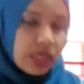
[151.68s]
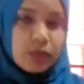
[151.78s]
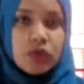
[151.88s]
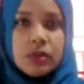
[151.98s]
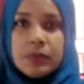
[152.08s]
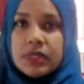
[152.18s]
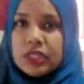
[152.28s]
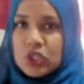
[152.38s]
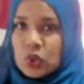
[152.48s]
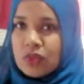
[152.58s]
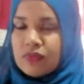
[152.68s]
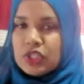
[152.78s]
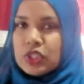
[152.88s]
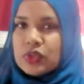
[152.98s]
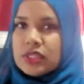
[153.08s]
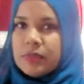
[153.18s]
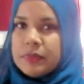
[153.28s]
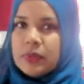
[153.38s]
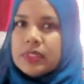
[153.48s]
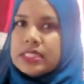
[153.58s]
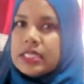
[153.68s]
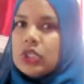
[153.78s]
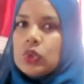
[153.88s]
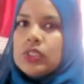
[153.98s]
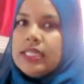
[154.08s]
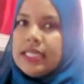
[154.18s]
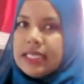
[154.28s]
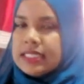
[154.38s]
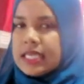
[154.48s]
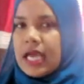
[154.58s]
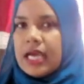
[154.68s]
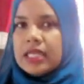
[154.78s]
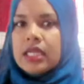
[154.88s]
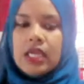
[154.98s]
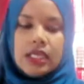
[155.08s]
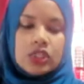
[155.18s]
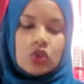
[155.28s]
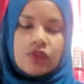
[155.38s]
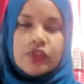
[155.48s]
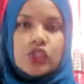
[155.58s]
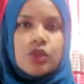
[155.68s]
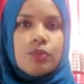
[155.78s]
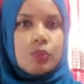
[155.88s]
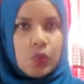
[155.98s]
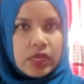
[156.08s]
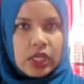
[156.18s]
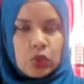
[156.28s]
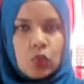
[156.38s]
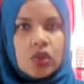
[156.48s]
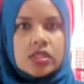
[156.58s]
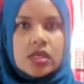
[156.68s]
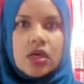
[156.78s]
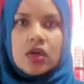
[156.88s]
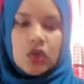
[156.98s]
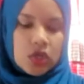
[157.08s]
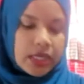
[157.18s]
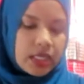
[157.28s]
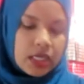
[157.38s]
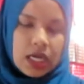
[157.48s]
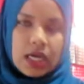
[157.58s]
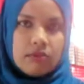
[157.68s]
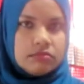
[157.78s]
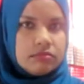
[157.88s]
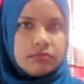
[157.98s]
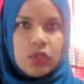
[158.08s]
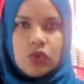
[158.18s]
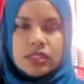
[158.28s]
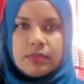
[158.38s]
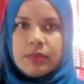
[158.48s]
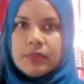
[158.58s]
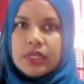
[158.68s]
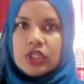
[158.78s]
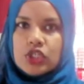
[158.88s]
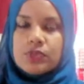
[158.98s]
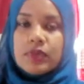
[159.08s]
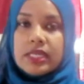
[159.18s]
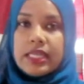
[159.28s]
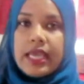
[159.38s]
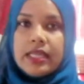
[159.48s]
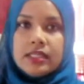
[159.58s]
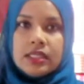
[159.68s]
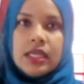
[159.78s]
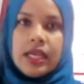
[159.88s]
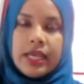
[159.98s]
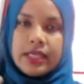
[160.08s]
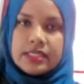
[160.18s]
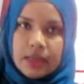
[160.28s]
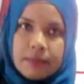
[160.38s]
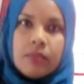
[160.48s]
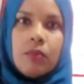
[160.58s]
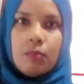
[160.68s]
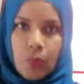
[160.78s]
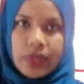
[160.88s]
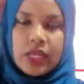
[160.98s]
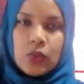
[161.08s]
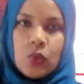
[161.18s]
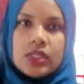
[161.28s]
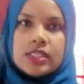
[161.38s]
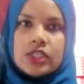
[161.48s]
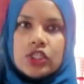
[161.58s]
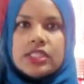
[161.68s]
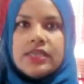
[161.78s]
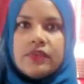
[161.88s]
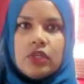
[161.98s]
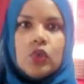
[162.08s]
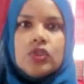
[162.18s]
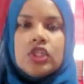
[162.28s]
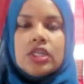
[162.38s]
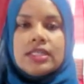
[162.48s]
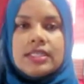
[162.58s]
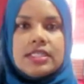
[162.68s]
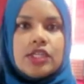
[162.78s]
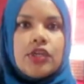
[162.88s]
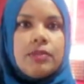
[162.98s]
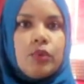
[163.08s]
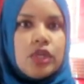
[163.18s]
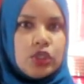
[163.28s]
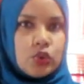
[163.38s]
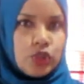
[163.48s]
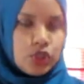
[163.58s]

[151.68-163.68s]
I'm going to be putting the saltfish. Now some people would say you don't need to add saltfish to boiling water or cook it. You know, some people, you could just put it in some boiling water and just leave it alone, not necessarily boil it on the